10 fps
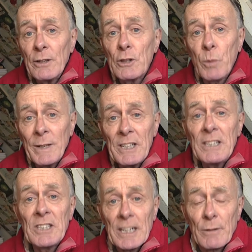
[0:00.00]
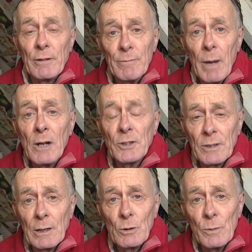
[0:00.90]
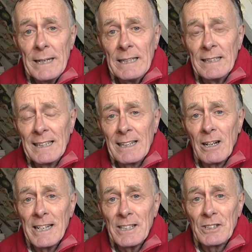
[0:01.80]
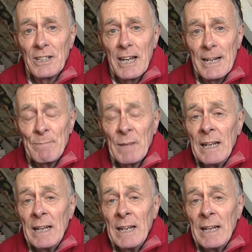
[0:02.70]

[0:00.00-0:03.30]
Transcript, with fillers: the 26th of March, the local media headlines today.